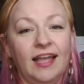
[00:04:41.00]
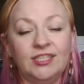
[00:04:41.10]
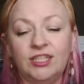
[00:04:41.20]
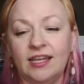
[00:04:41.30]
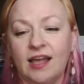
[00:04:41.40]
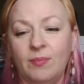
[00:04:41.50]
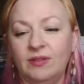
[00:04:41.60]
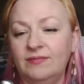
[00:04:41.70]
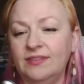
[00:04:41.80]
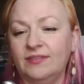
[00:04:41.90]
actually a
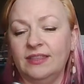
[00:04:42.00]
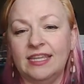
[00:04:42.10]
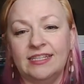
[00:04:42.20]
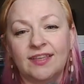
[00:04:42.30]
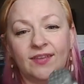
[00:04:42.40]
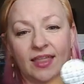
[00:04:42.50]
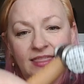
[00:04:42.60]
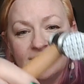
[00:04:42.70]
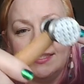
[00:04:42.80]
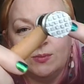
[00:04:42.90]
couple of different things. I've
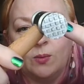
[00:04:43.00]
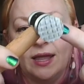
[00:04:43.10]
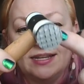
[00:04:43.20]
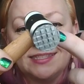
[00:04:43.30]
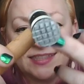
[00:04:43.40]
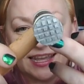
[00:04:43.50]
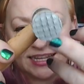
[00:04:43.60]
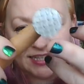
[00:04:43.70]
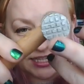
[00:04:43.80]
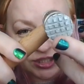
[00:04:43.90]
got this one, it's
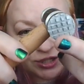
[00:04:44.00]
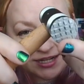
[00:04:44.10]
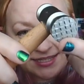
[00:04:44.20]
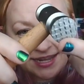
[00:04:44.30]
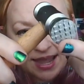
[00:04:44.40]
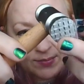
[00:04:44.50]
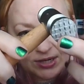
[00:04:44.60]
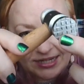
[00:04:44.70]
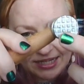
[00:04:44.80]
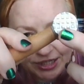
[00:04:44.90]
like a texturizing
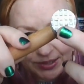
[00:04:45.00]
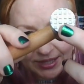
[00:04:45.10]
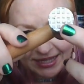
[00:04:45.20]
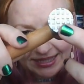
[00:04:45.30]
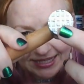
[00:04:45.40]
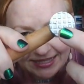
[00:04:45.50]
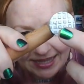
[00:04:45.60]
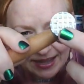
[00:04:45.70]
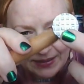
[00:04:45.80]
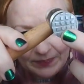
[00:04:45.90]
hammer. It can do like
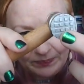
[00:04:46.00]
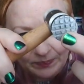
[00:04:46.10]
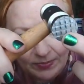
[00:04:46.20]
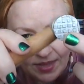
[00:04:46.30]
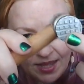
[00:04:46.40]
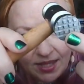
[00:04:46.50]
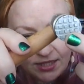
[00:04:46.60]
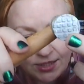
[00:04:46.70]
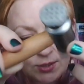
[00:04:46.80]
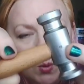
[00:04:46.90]
these
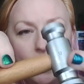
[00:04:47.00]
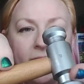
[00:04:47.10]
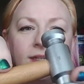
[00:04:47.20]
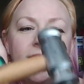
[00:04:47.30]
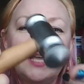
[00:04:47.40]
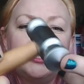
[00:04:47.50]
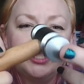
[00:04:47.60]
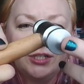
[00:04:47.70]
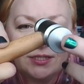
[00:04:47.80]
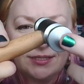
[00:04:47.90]
square
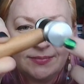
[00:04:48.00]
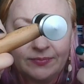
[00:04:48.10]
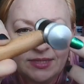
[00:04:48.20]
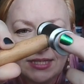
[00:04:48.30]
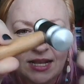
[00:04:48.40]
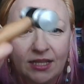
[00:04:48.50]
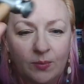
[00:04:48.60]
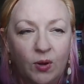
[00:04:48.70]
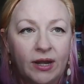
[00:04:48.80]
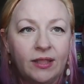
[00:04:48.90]
textures. It's got a
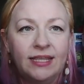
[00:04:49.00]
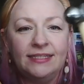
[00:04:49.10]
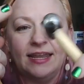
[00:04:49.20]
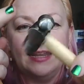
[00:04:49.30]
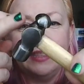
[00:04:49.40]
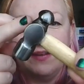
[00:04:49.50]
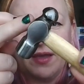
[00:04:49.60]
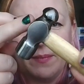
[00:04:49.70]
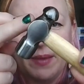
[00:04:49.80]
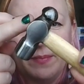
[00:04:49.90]
little point on this end, and then
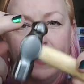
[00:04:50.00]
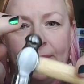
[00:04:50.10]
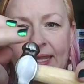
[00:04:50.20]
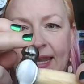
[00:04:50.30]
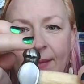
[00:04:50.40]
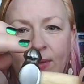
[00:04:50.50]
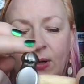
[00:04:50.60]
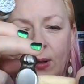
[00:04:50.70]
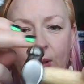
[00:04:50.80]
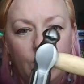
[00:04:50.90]
I've got my ball peen hammer